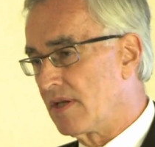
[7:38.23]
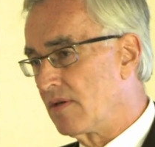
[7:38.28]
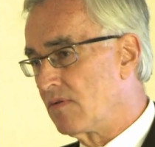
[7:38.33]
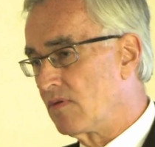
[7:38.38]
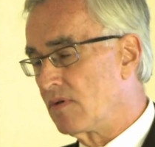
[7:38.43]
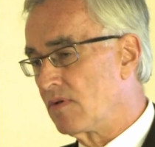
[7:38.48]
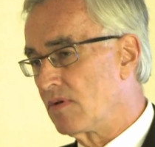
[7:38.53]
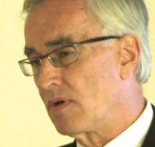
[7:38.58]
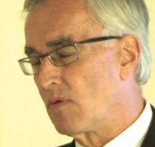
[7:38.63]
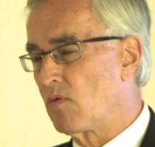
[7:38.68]

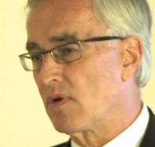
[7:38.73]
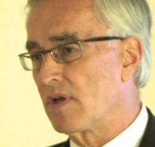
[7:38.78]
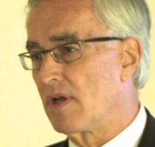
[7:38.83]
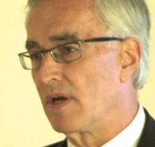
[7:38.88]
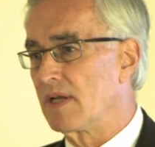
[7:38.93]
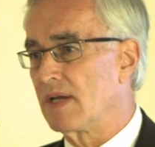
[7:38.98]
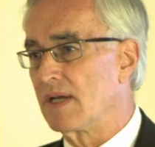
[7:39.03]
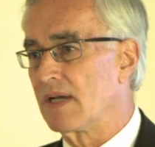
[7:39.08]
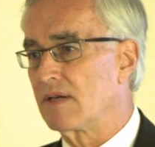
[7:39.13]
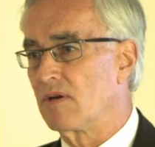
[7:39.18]
And I'm
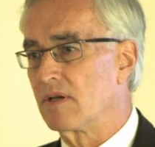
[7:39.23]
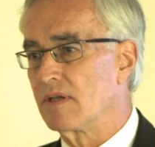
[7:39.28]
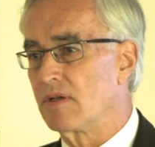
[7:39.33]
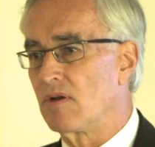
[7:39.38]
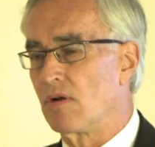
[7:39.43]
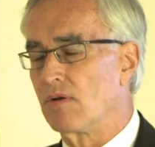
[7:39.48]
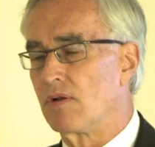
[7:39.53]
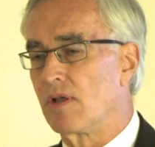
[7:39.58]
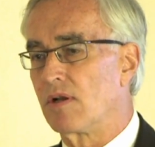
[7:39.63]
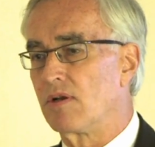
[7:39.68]
going to
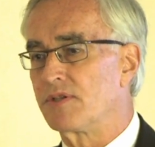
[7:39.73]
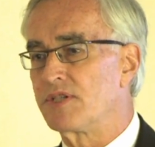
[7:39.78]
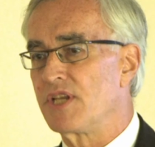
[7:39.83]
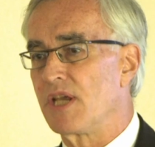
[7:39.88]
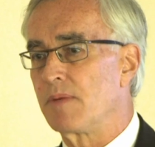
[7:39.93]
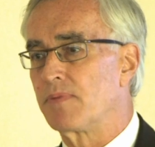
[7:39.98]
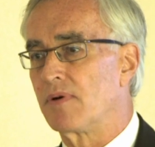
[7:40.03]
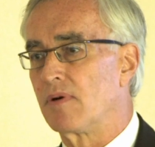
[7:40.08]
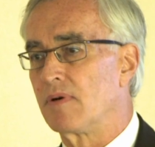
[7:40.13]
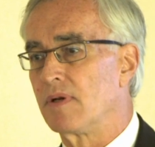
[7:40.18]
go a little
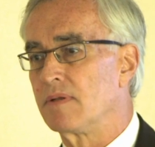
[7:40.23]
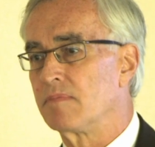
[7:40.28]
deeper,